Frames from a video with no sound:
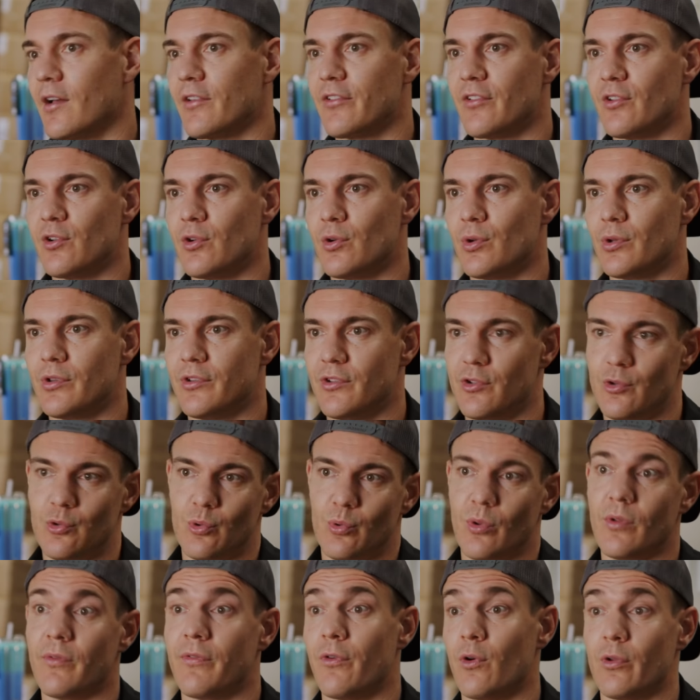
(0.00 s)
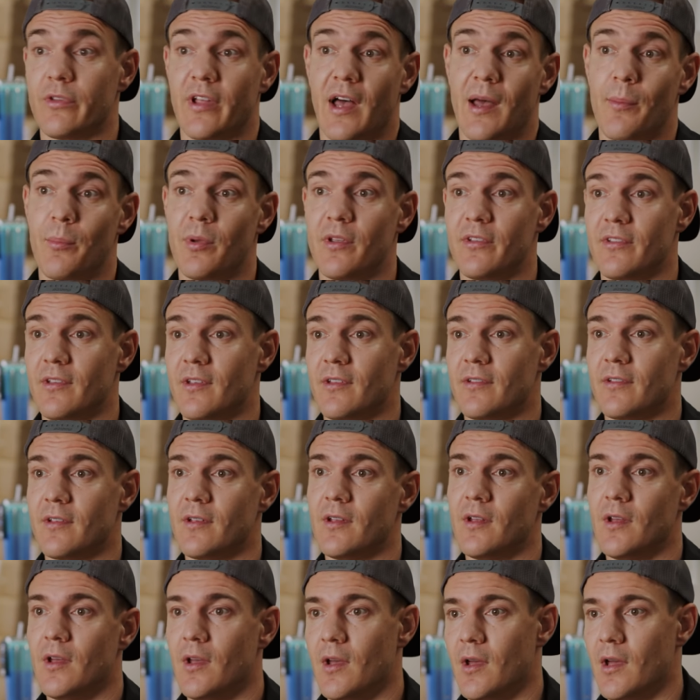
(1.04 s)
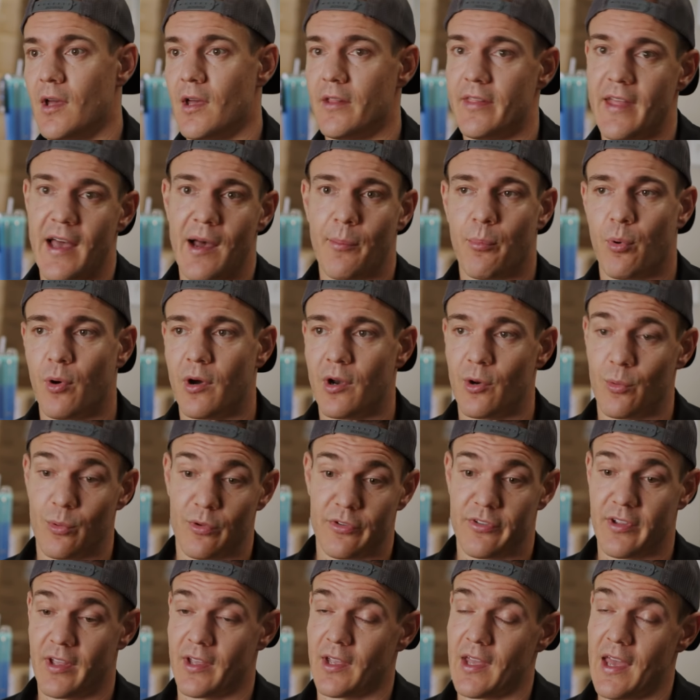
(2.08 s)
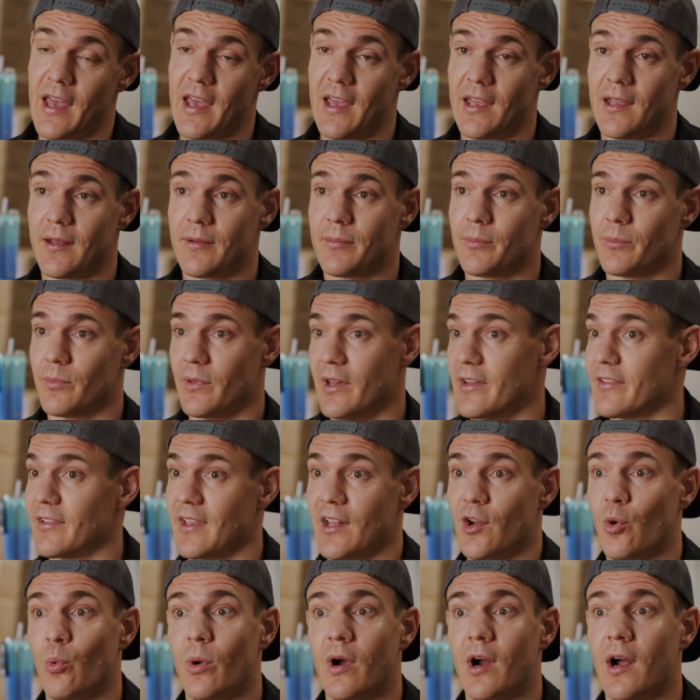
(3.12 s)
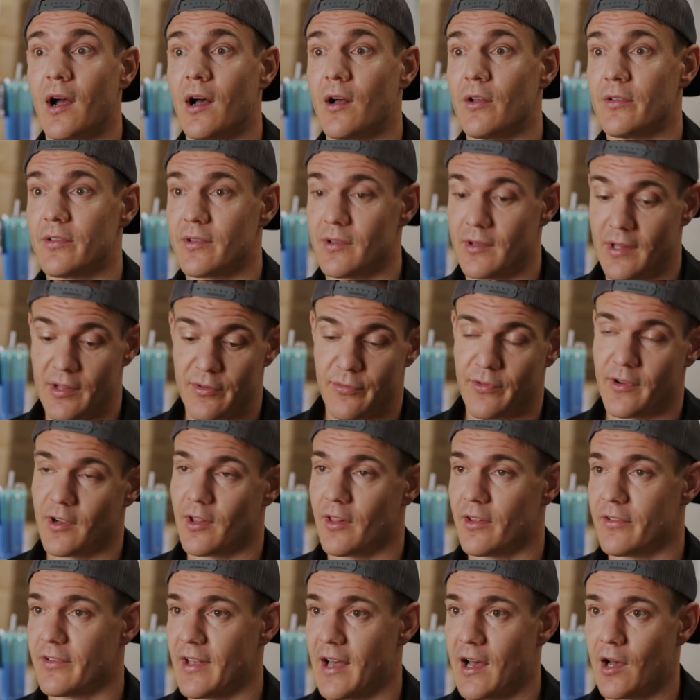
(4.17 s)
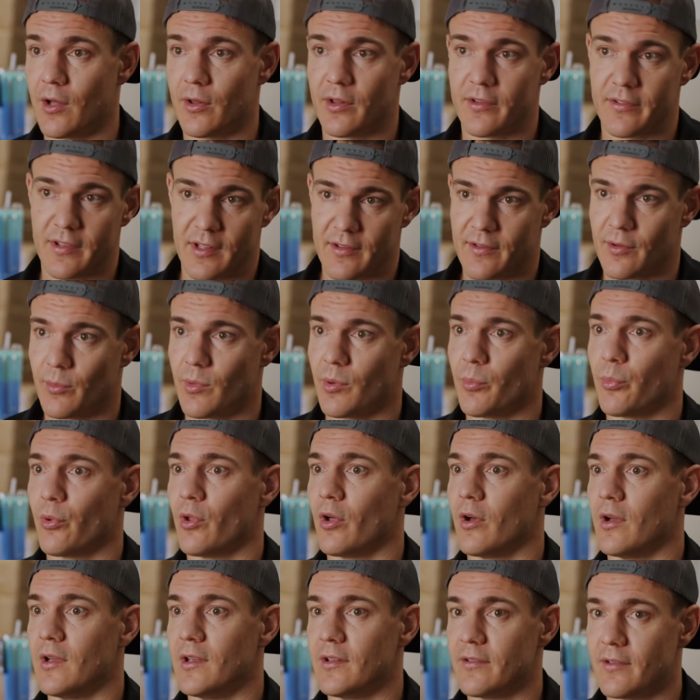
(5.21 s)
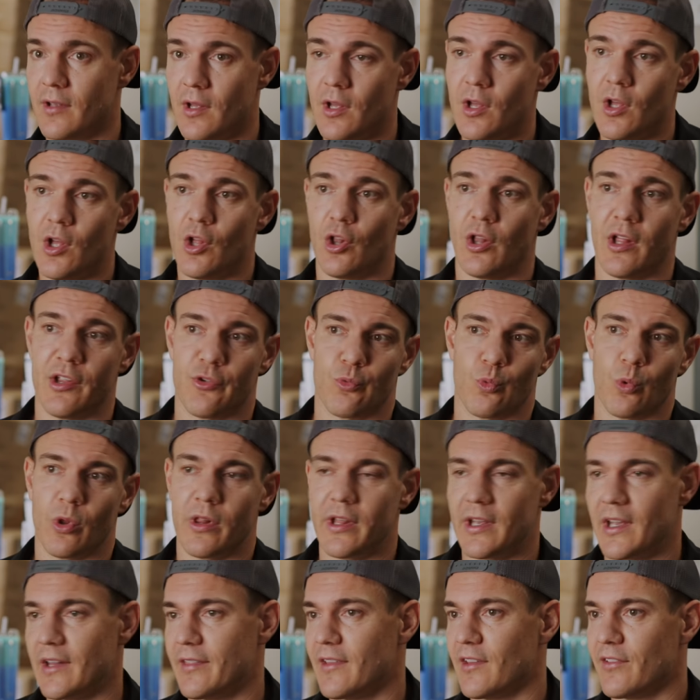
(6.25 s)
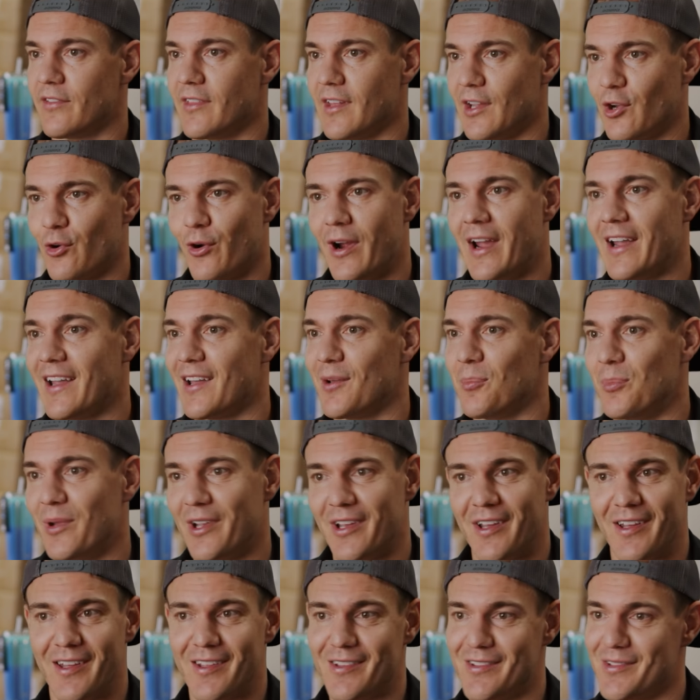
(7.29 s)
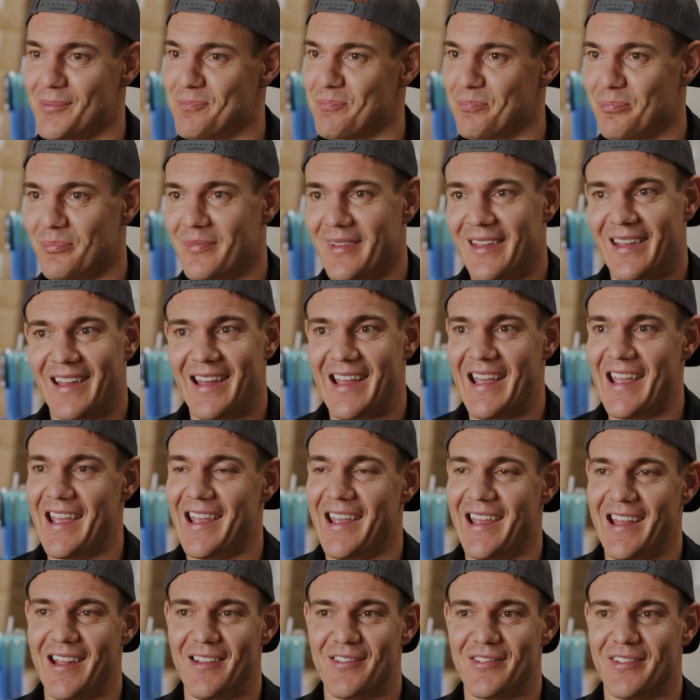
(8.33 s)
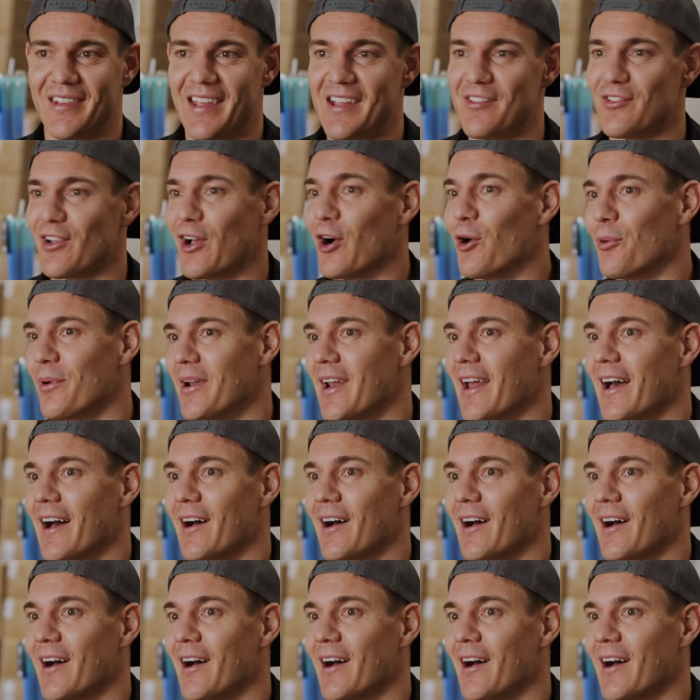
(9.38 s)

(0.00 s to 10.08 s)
hustle to the full-time business. At that point, it was like, hey, let's get a warehouse. Let's figure this out. Let's get some employees. Let's really get this thing cranking because it's going